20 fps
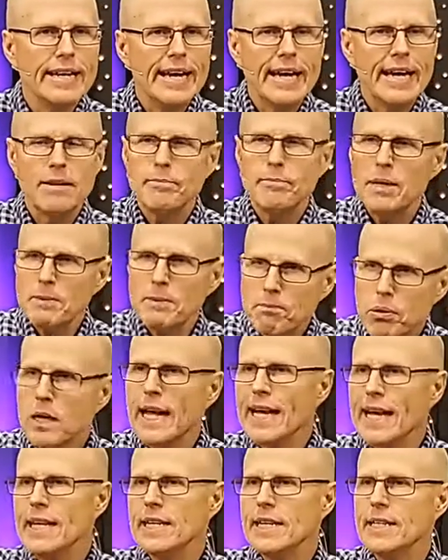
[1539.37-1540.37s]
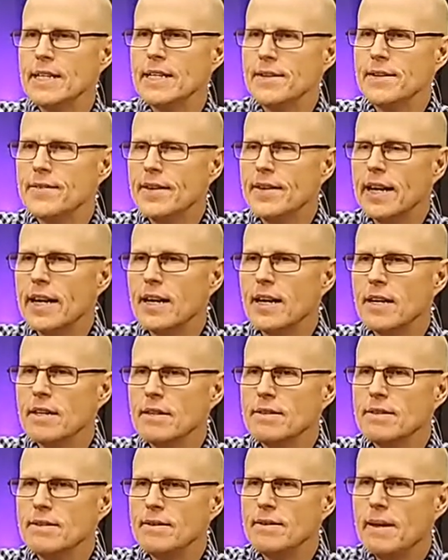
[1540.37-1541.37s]
and be planted in
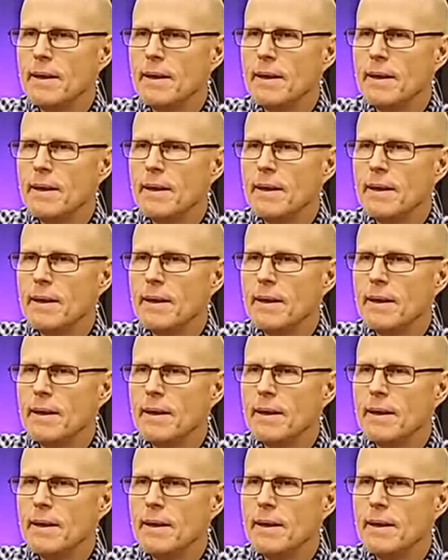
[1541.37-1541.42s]
there